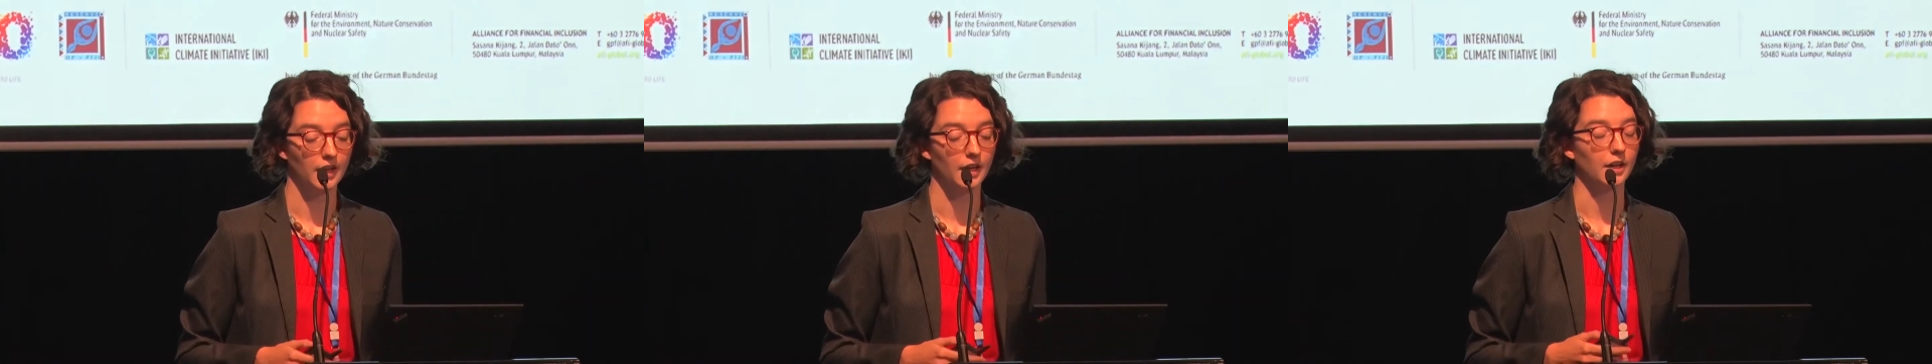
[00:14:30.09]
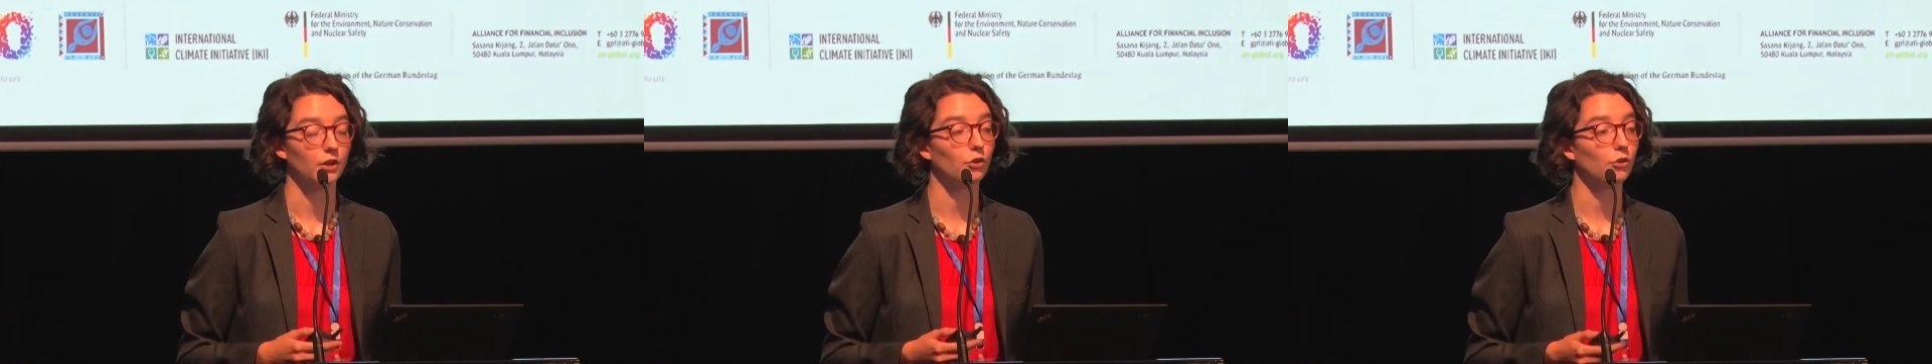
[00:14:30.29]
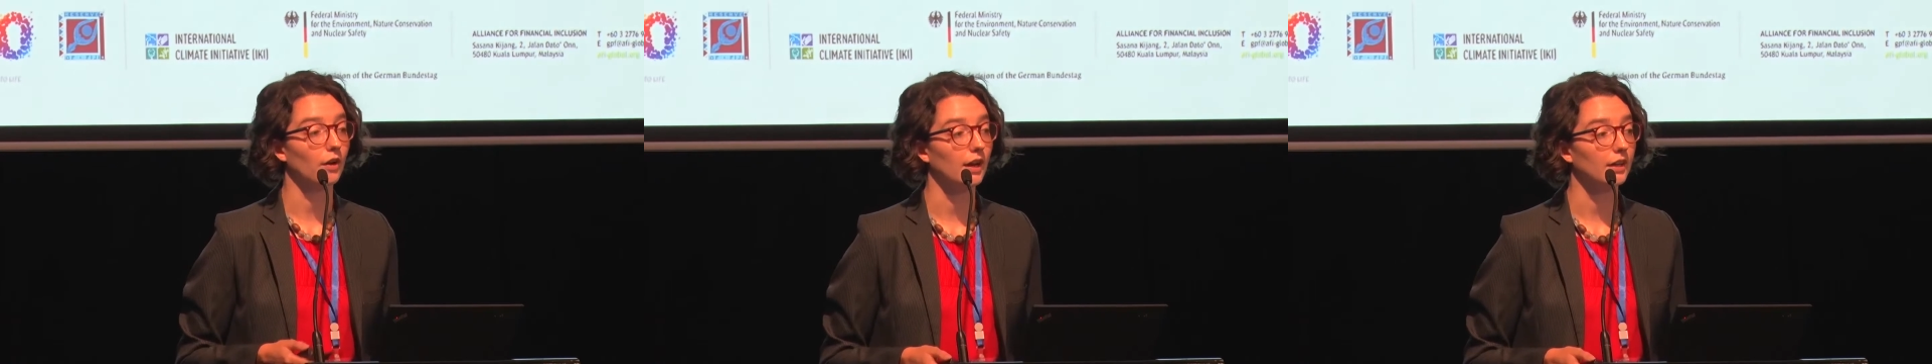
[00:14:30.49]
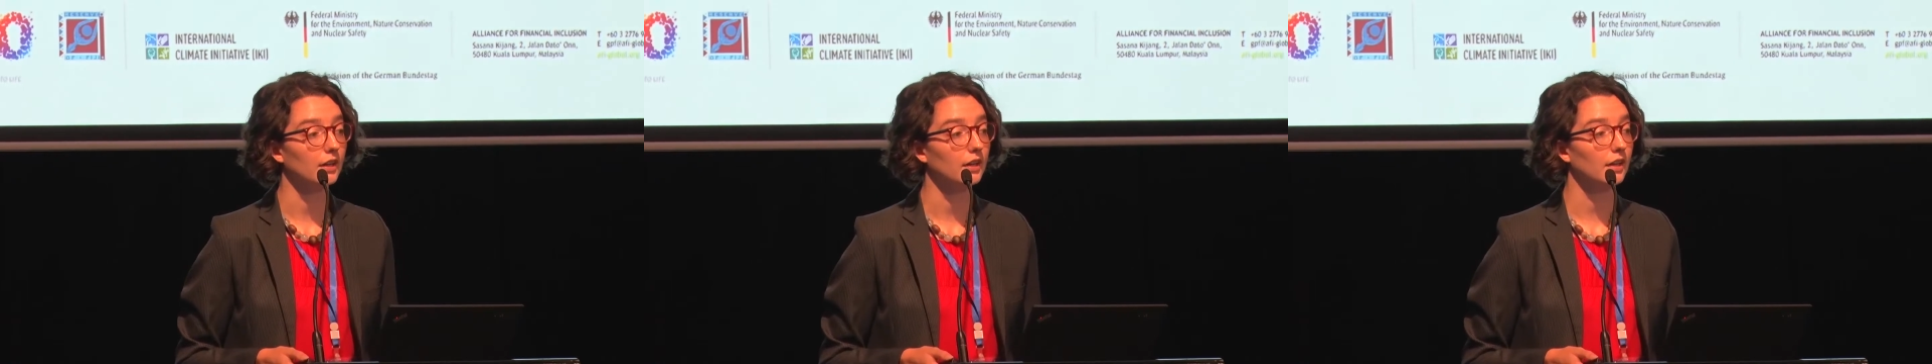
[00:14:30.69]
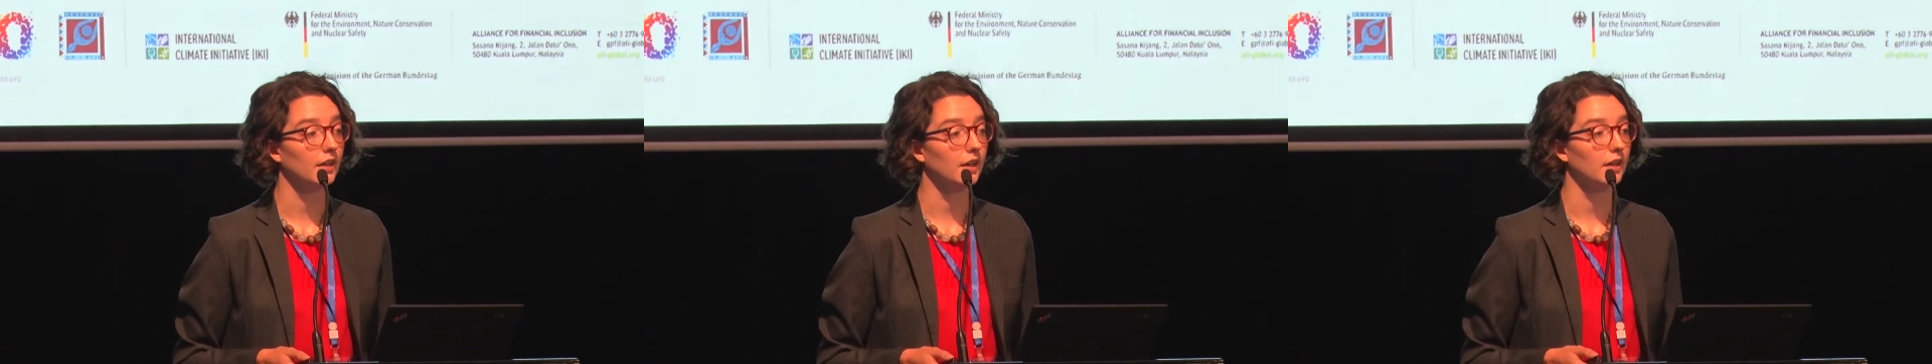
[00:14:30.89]
in
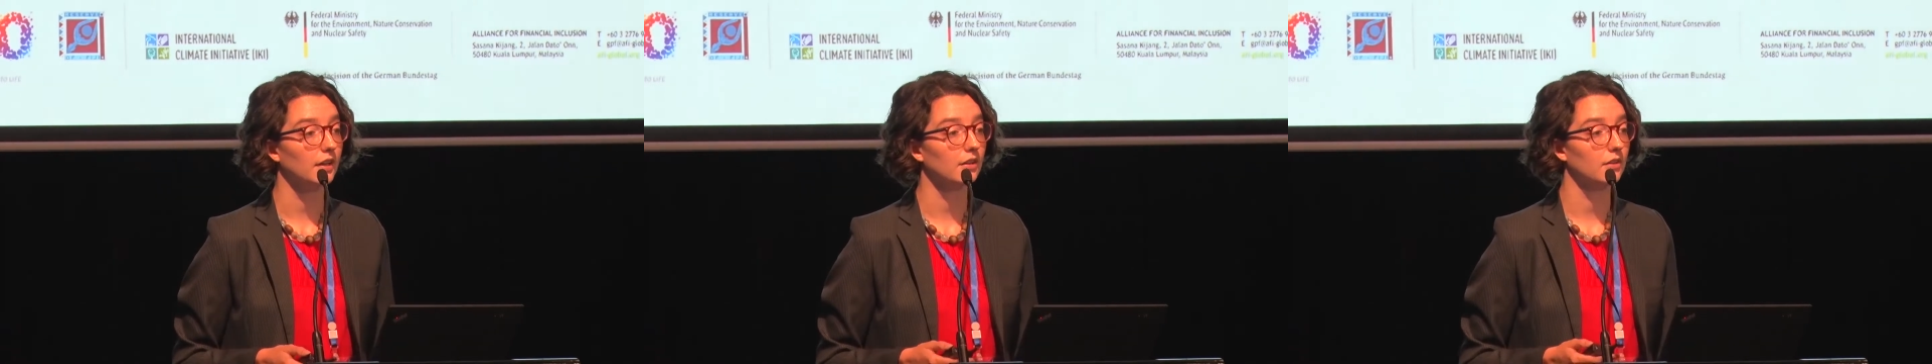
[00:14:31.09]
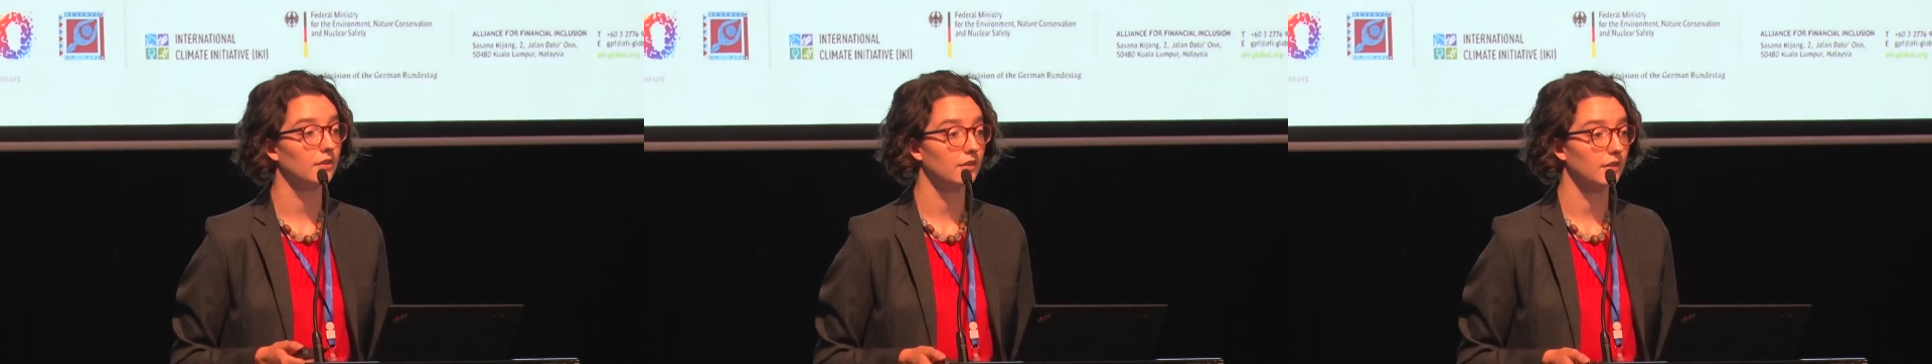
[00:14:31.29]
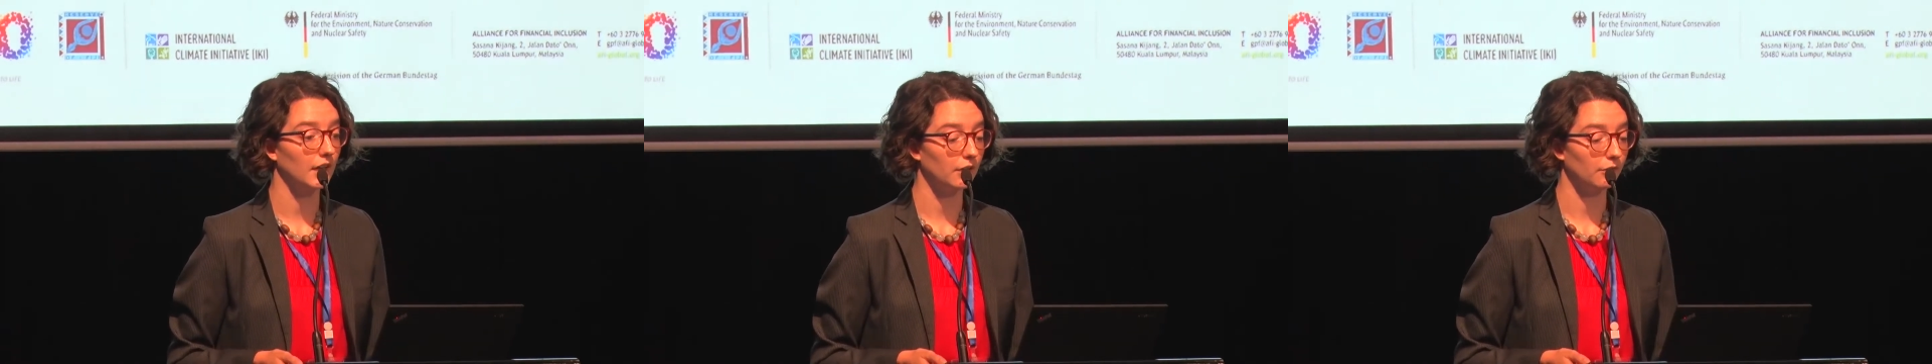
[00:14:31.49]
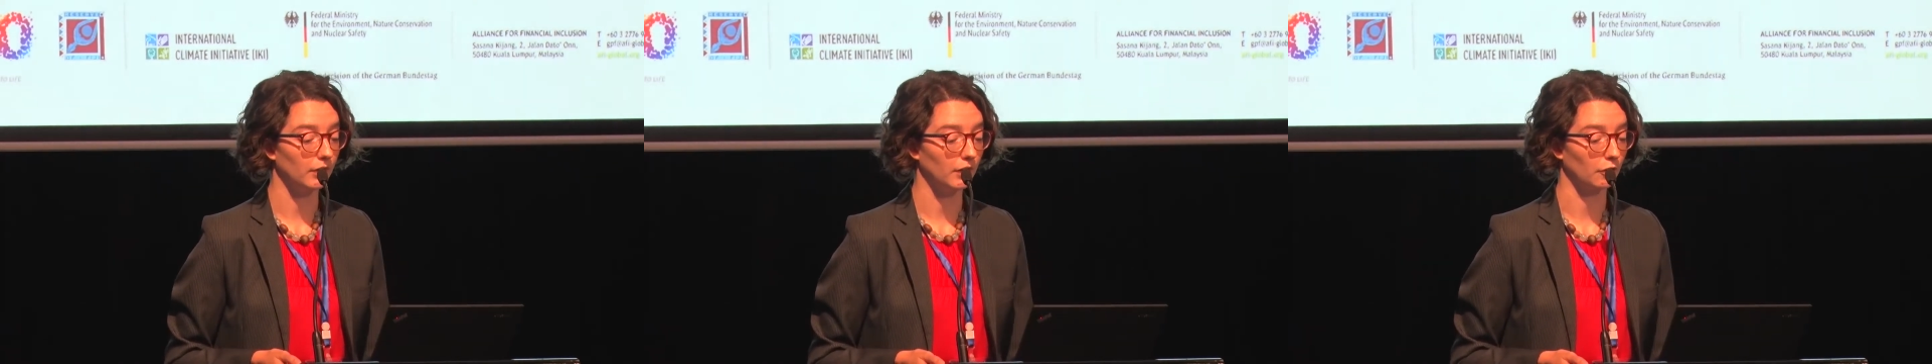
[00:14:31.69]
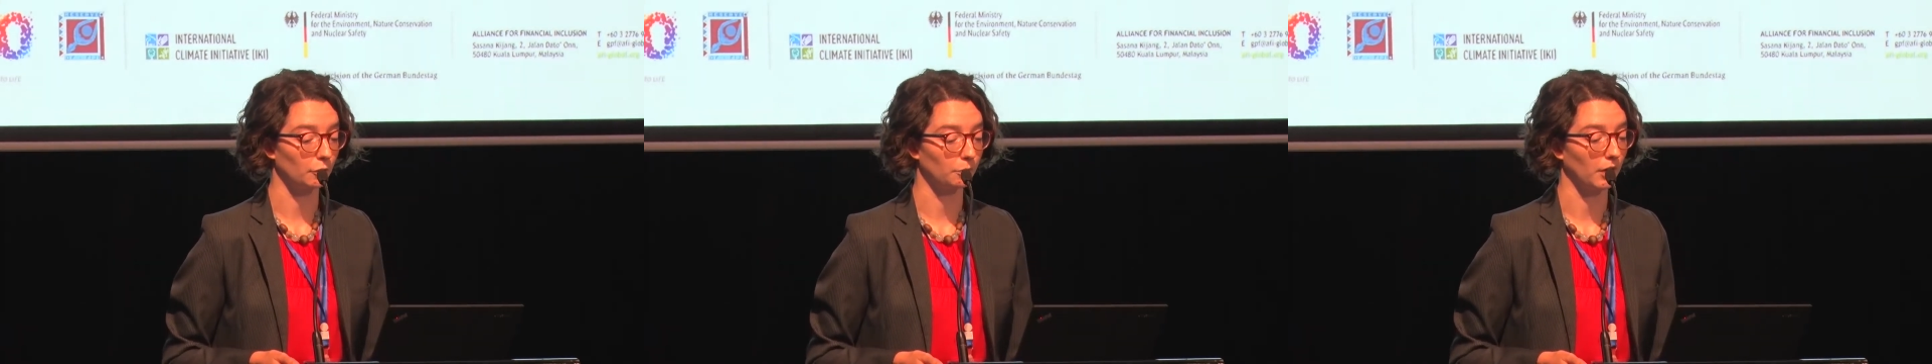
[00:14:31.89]
credit and
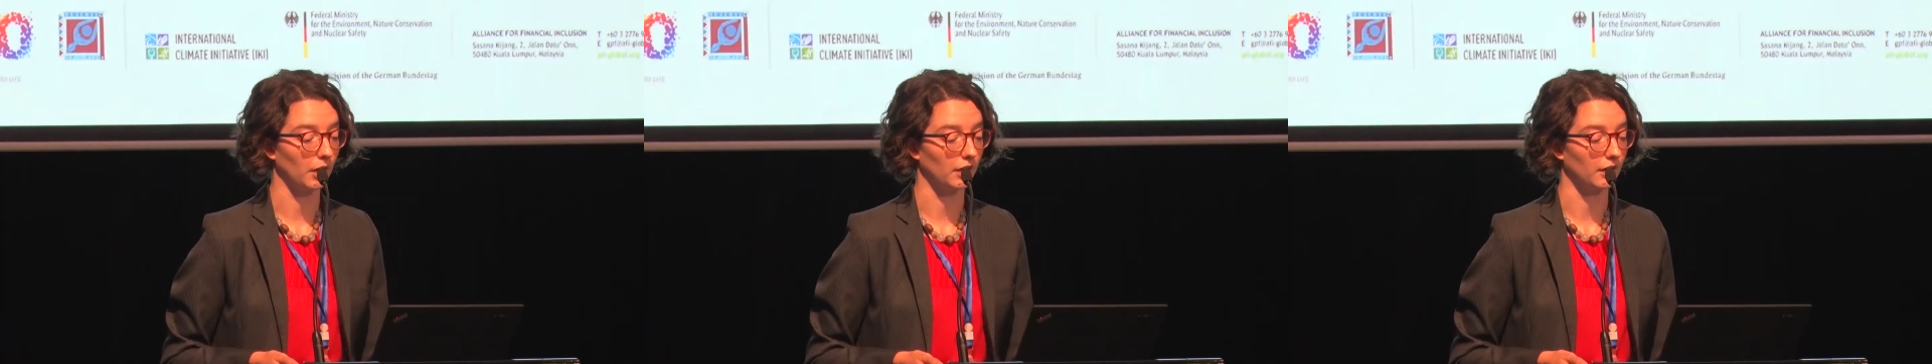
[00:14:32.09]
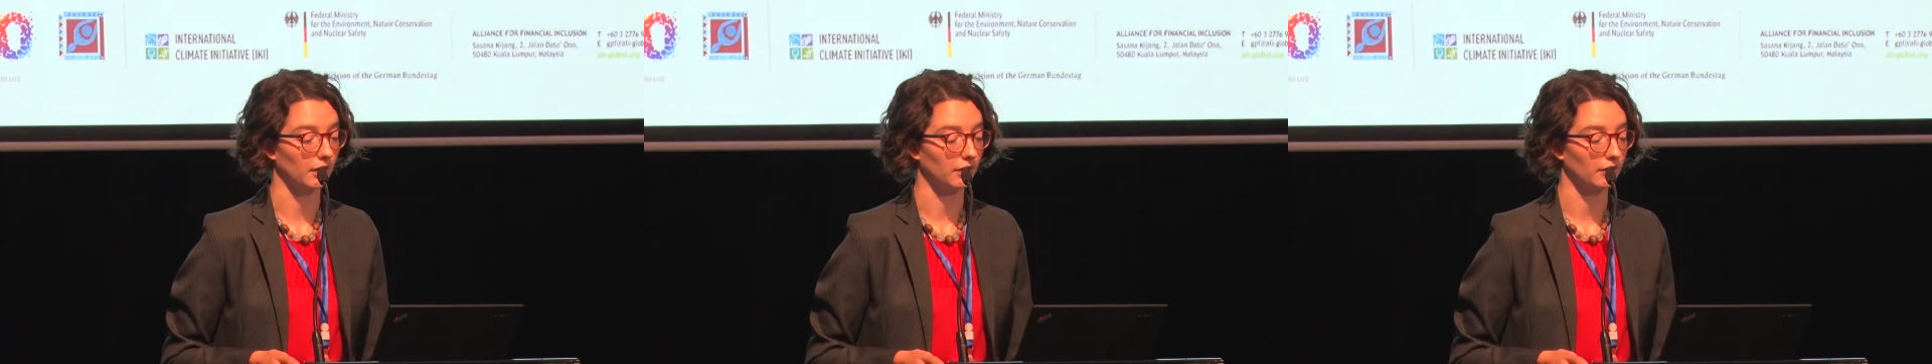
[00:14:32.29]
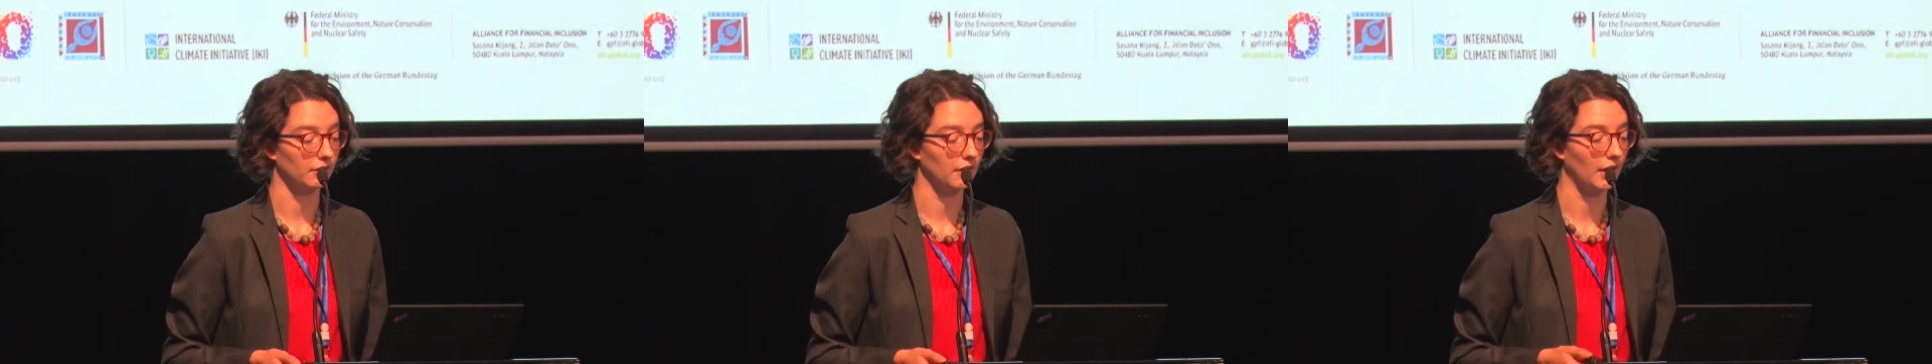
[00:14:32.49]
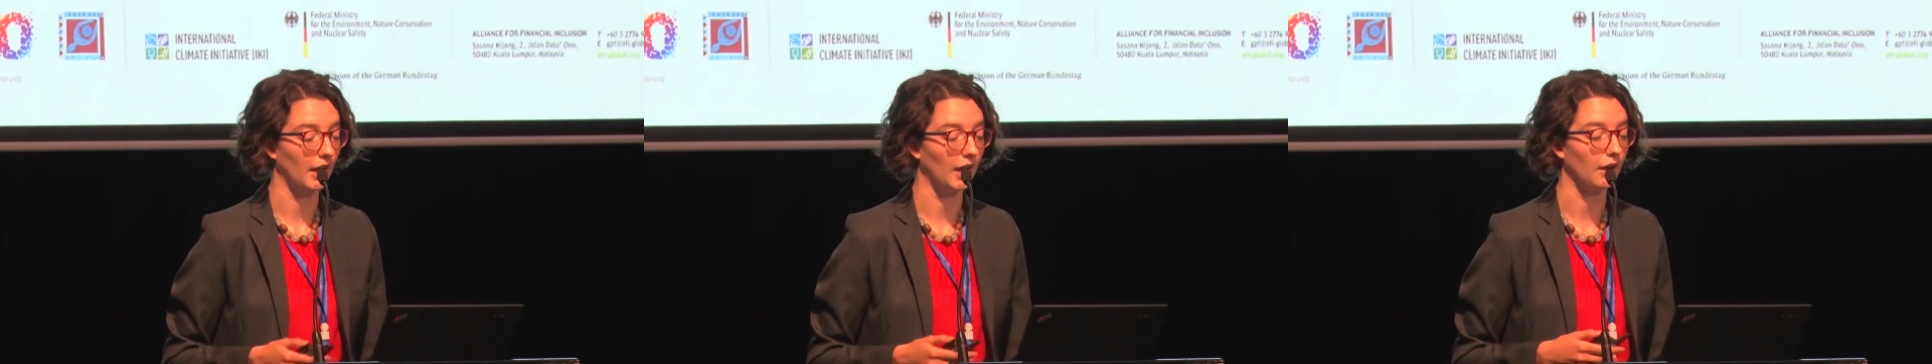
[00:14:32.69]
savings products